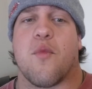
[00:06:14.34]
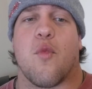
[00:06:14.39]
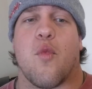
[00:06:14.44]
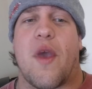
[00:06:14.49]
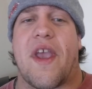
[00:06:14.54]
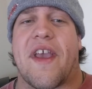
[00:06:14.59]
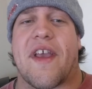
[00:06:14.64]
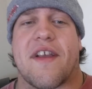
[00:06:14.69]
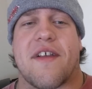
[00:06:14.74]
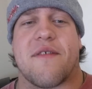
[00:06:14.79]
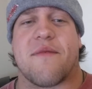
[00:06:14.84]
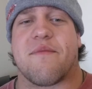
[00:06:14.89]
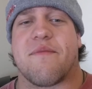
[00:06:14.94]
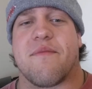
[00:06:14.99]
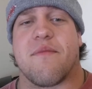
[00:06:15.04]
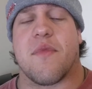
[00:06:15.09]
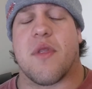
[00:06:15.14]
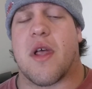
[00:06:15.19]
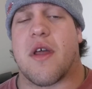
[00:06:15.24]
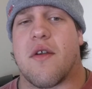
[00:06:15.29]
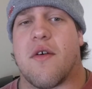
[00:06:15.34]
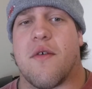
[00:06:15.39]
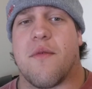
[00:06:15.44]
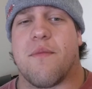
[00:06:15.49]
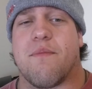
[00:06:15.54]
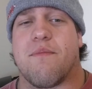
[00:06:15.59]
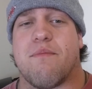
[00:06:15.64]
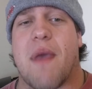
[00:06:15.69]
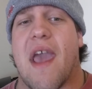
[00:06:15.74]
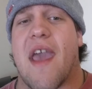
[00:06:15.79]
weak little
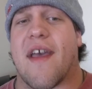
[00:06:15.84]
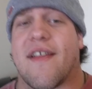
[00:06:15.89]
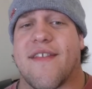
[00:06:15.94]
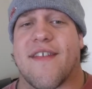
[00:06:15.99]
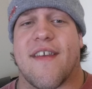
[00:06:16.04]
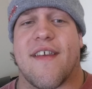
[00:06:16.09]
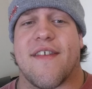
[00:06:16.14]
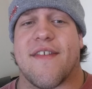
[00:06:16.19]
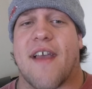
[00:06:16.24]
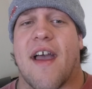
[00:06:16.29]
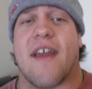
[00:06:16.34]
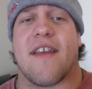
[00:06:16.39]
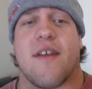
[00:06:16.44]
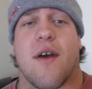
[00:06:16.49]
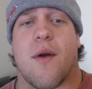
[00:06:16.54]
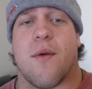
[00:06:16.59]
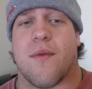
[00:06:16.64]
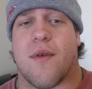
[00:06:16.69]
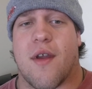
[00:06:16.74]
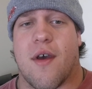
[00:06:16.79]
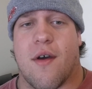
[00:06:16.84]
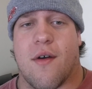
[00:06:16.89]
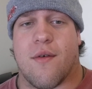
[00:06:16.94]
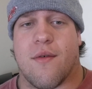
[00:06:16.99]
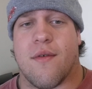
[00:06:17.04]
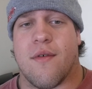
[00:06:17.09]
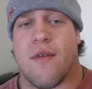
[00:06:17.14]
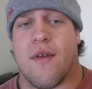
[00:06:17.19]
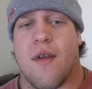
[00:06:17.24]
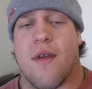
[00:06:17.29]
pansies, I don't know.